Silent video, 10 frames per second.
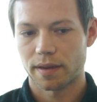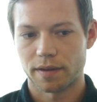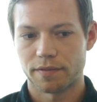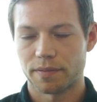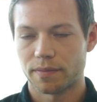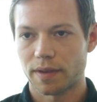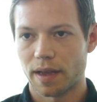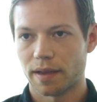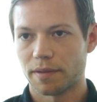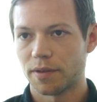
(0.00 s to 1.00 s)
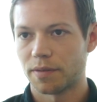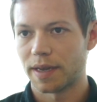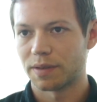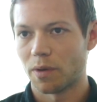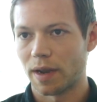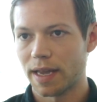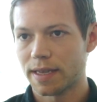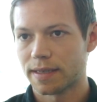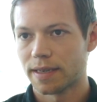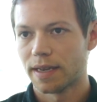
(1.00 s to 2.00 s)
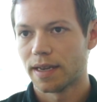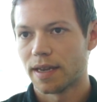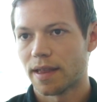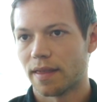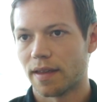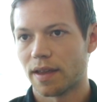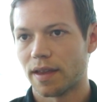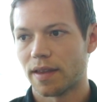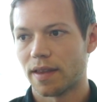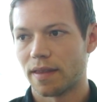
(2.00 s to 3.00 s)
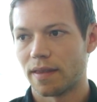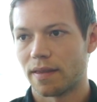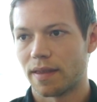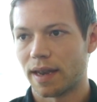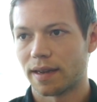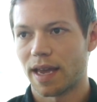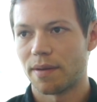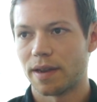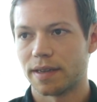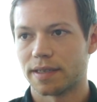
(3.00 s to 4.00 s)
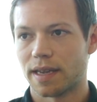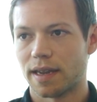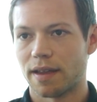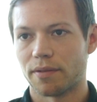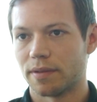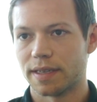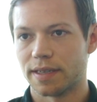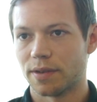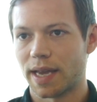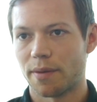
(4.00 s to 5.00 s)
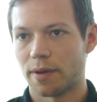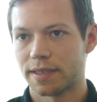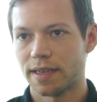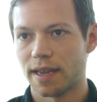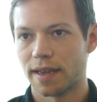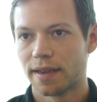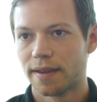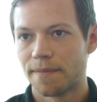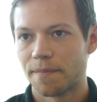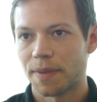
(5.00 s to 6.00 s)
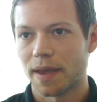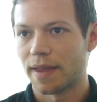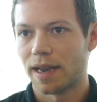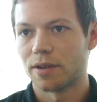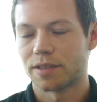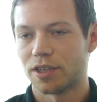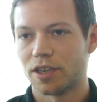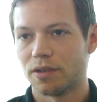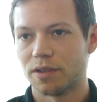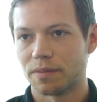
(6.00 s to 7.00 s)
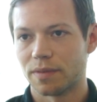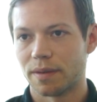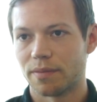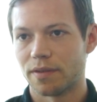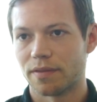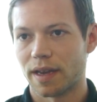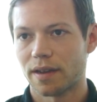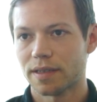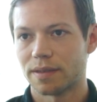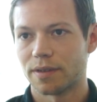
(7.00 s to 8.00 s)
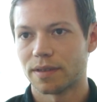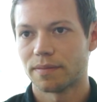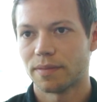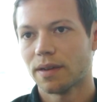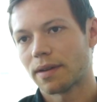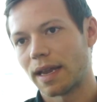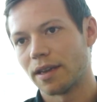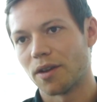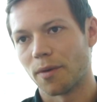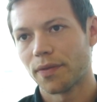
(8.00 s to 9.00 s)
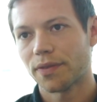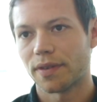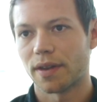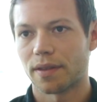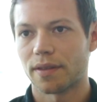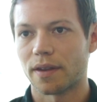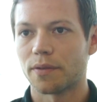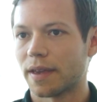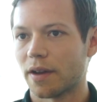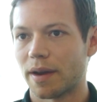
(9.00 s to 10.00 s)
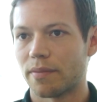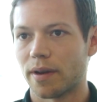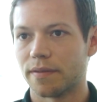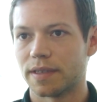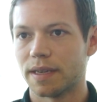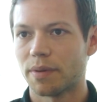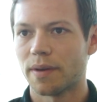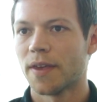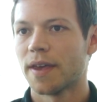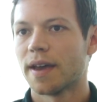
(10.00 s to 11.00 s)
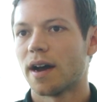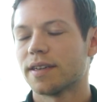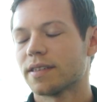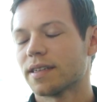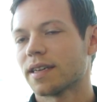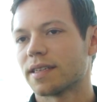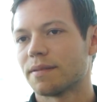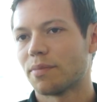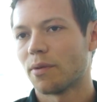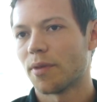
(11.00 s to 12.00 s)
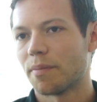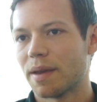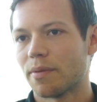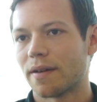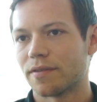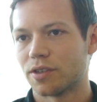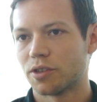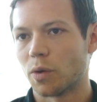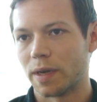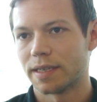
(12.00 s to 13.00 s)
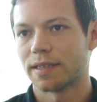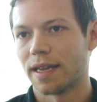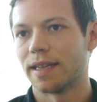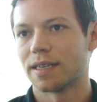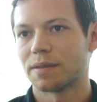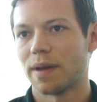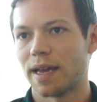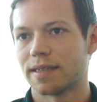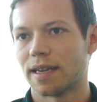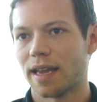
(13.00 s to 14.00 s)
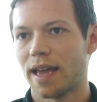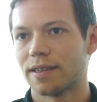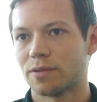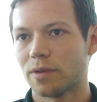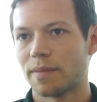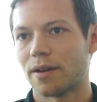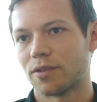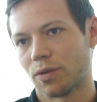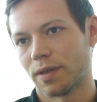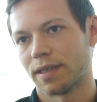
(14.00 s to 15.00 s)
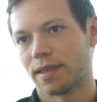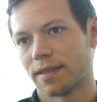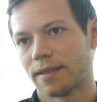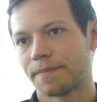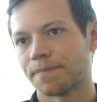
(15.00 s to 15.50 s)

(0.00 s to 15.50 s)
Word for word: kind of uh, computer-based wallets, that then came in and said everyone needs to do KYC, and they lost a huge number of their customers. But they'll get new ones, you know, that don't care about privacy. But I just think it's important that people have a choice in this space, and it's all about choices.